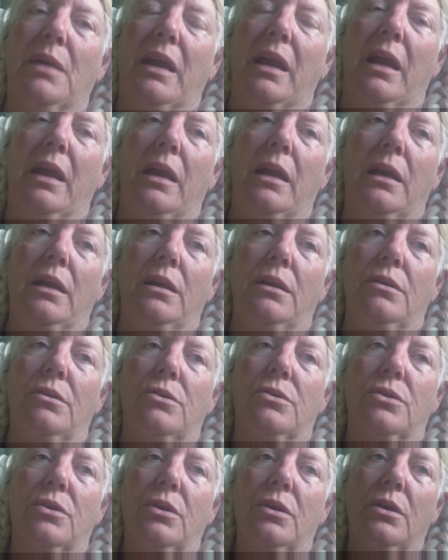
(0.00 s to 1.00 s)

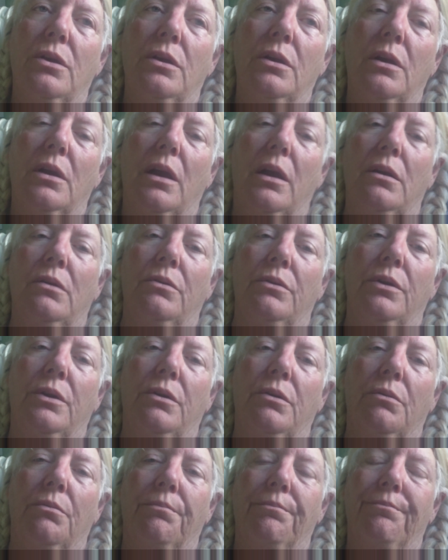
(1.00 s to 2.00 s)
age. I don't
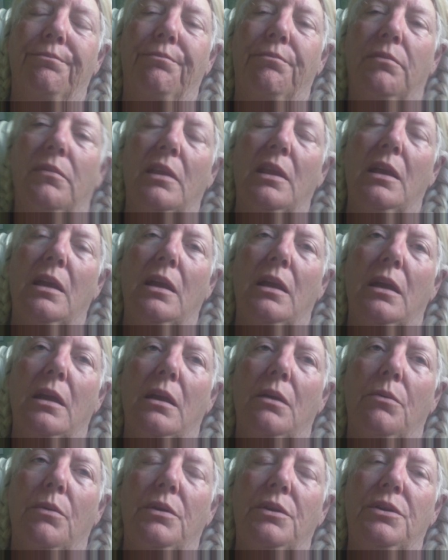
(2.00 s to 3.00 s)
know.
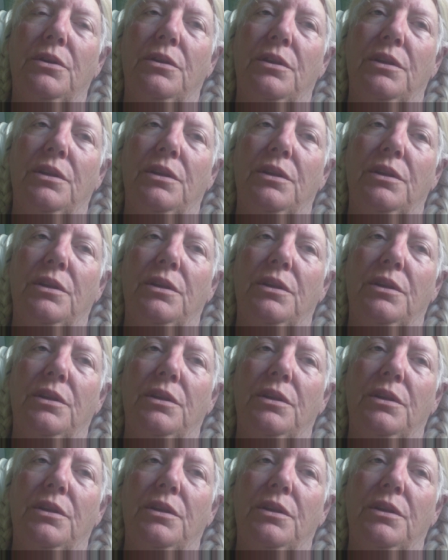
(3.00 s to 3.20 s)
Went to the